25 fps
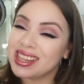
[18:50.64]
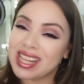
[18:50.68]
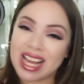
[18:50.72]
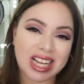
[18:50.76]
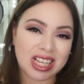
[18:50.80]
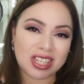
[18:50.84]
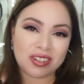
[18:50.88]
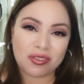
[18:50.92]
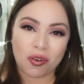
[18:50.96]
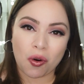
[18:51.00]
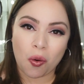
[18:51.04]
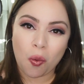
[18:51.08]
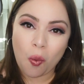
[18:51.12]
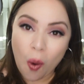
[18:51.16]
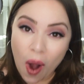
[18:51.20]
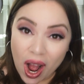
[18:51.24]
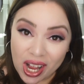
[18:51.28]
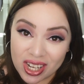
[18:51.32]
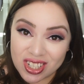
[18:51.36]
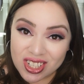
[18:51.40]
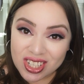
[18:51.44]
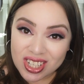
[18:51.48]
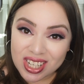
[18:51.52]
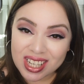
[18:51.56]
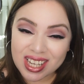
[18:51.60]
Thanks for
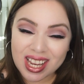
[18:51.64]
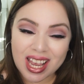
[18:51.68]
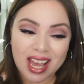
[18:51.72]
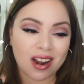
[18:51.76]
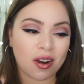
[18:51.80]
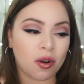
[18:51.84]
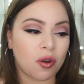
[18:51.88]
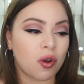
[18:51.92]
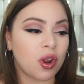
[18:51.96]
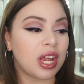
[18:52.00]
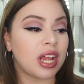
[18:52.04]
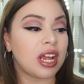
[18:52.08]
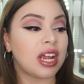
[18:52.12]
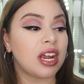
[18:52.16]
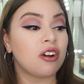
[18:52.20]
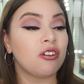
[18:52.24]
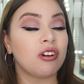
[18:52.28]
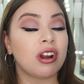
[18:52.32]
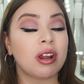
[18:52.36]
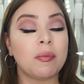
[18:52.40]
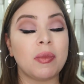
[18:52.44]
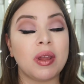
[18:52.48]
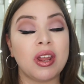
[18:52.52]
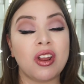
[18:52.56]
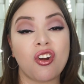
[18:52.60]
watching and
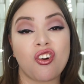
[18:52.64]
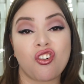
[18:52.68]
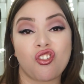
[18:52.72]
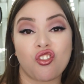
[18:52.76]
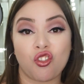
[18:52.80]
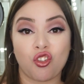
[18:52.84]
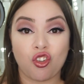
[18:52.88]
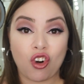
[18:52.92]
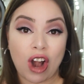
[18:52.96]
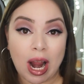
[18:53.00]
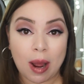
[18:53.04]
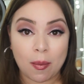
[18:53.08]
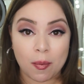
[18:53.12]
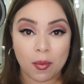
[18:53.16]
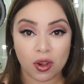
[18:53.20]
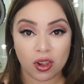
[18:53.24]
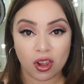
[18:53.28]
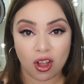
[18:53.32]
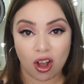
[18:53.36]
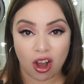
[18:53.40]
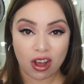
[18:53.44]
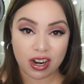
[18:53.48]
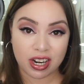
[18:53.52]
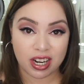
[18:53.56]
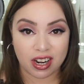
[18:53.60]
hearing me
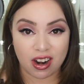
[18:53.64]
ramble on,